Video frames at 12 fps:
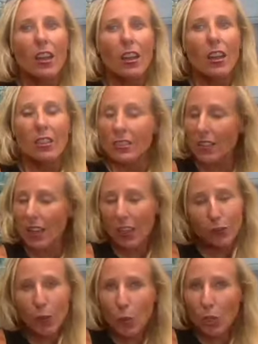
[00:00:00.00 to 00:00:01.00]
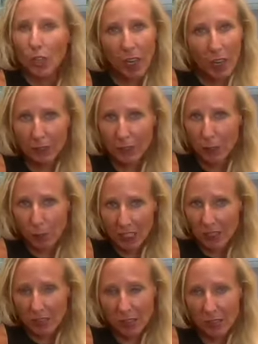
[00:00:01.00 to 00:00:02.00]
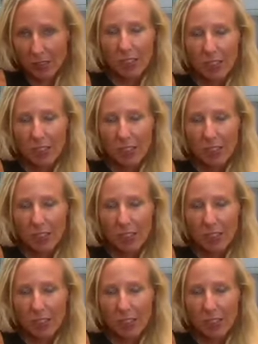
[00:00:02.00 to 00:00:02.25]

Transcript: It's not for every piece.